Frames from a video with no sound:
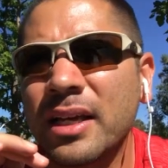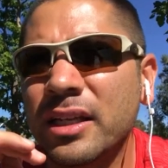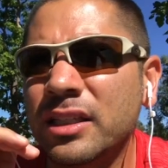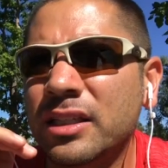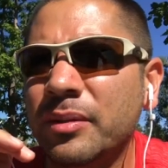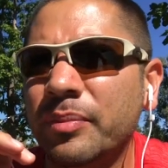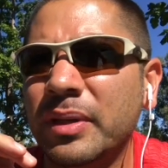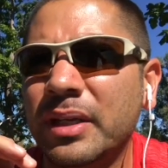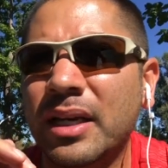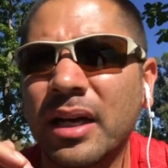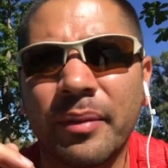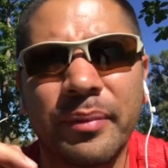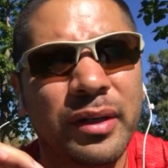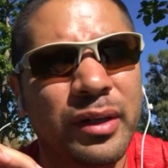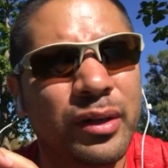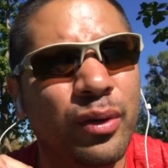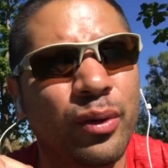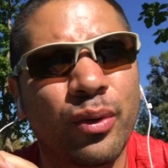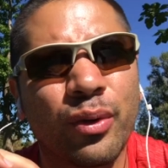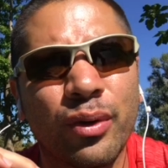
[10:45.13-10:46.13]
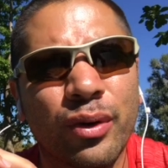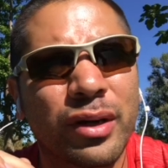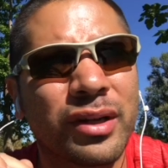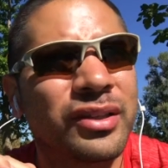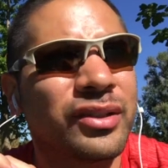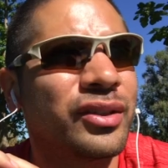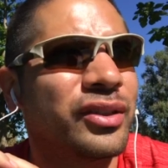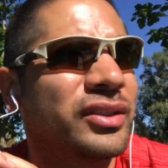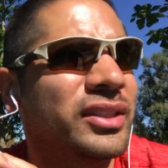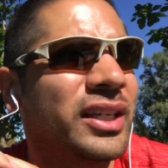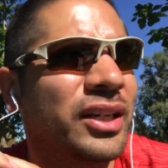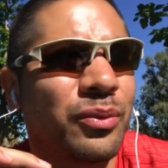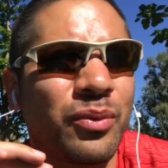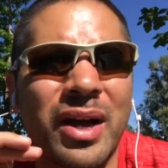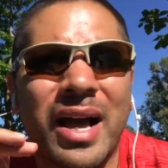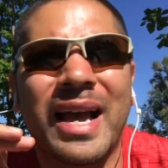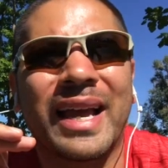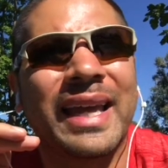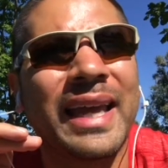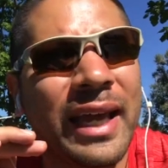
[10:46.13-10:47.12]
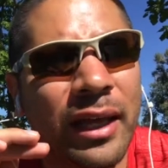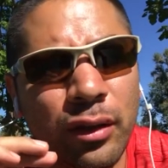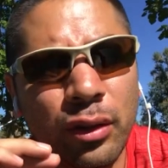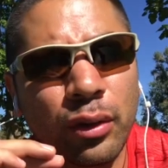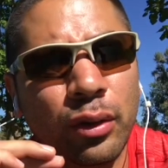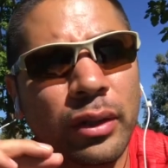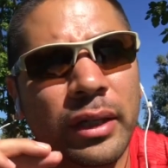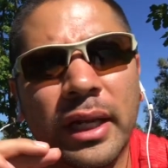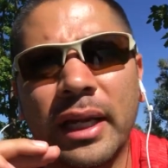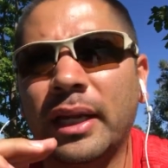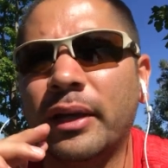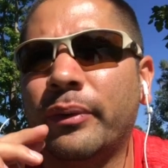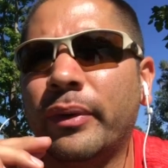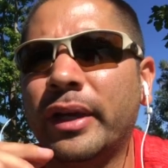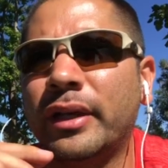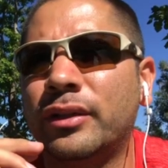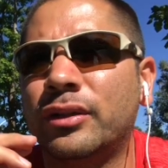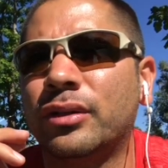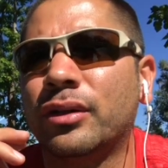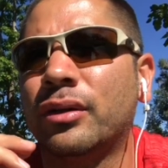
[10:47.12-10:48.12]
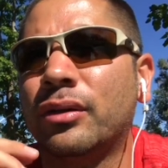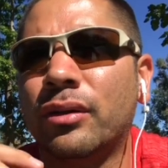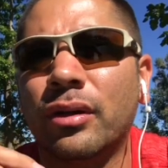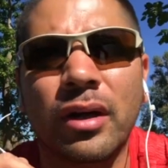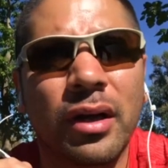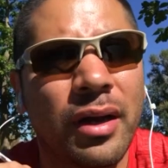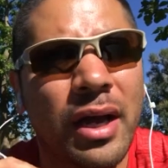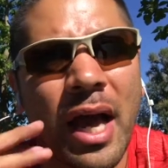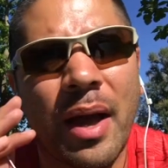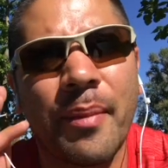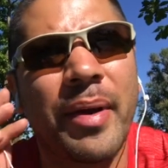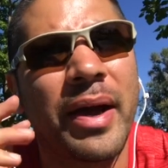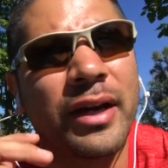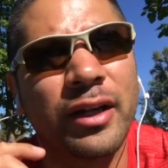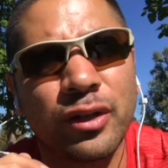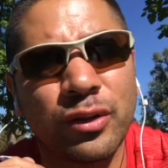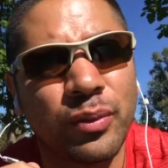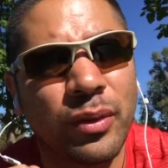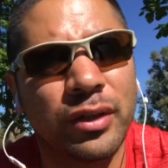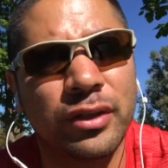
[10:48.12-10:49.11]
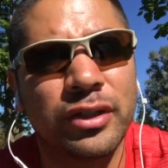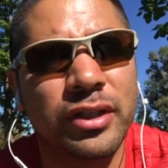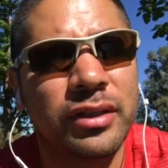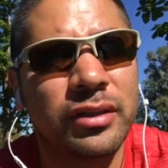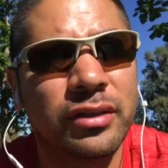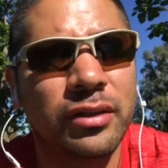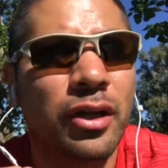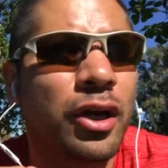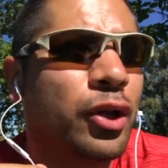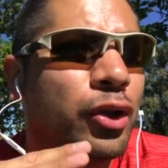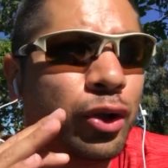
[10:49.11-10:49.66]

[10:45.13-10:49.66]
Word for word: to becoming a whore because they're saying well i can't do it anyway so i might as well just